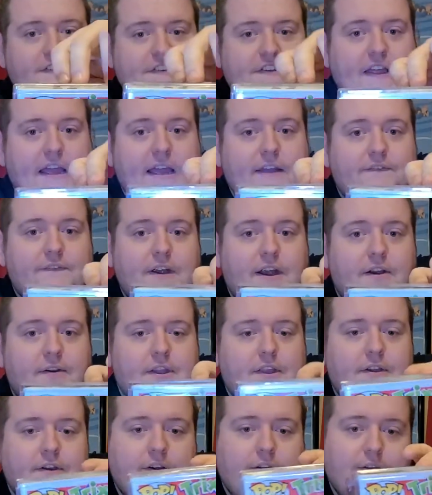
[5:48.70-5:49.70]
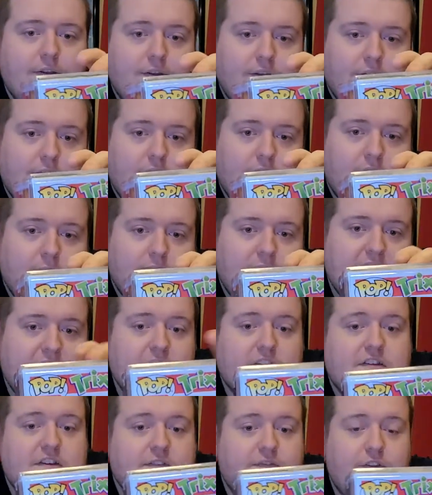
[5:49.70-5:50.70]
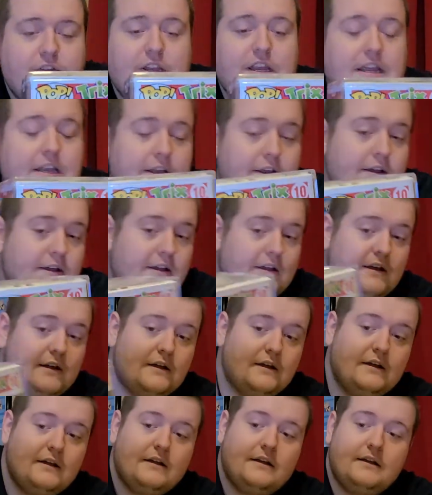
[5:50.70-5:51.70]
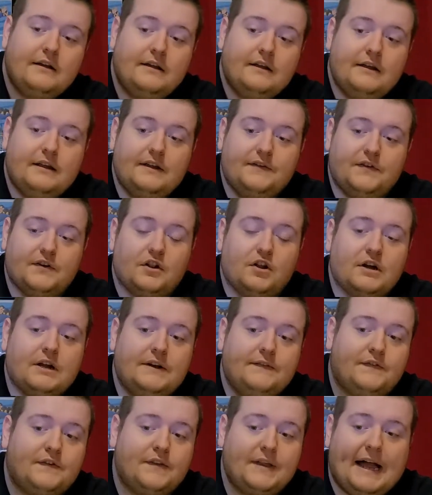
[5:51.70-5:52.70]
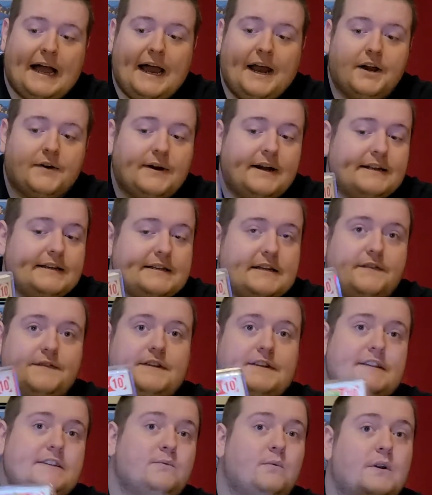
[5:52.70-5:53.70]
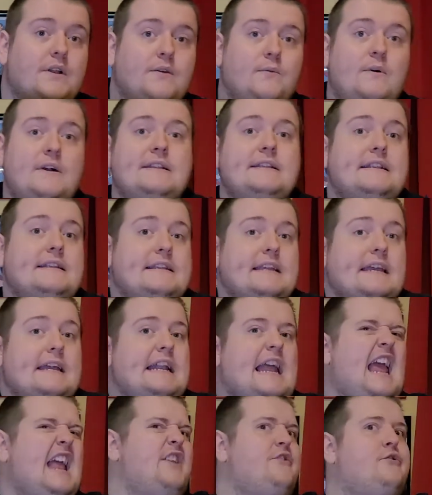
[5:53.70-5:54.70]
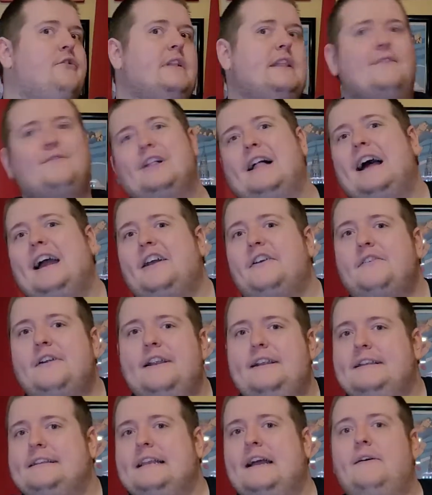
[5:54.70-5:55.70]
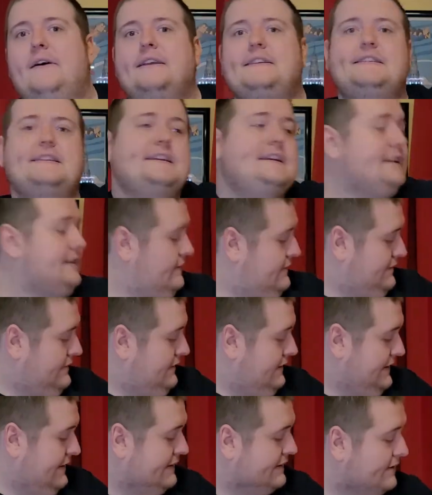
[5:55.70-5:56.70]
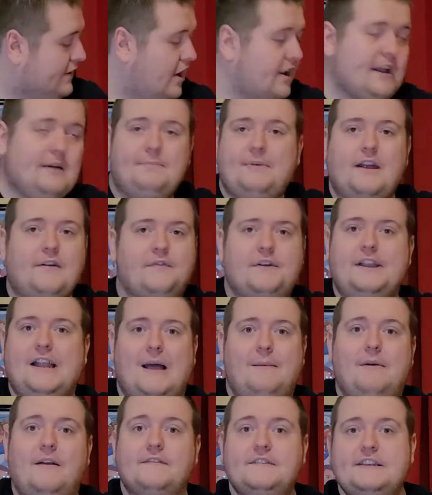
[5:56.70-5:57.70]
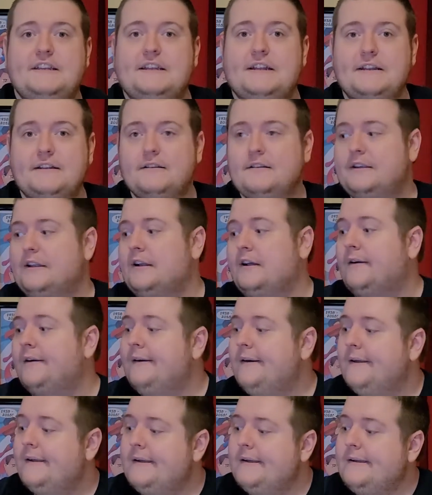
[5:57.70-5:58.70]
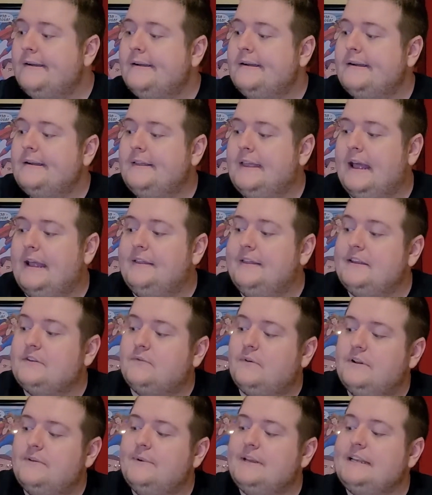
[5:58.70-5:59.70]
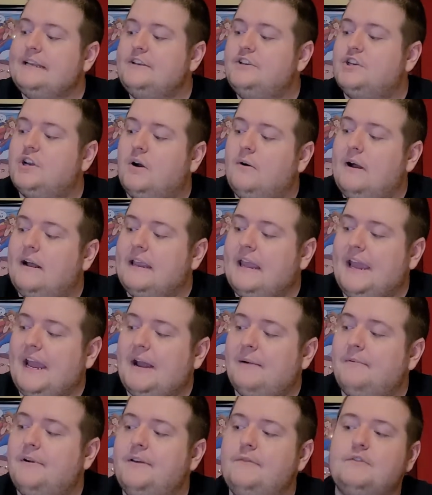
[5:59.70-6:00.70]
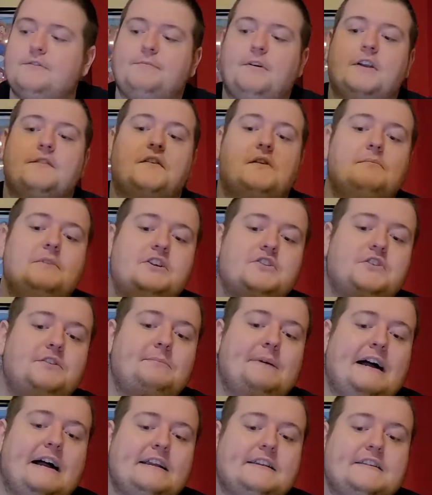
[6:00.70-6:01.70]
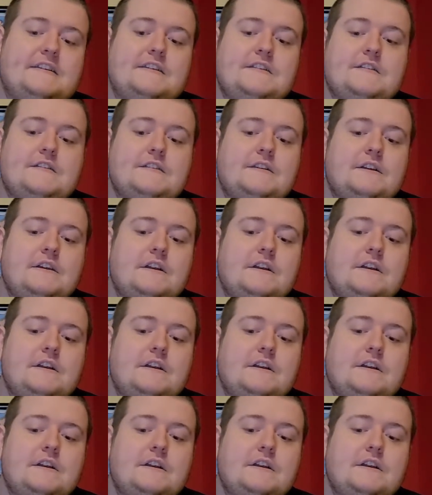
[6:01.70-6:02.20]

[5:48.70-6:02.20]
stack. Very good piece. If you need, if you're looking for the higher end stuff, this is one of the ones that's like an entry level higher end, is how I see it. Because it's gone up every time I've seen it, you know. Then this one we did show on camera. It was part of our mystery boxes.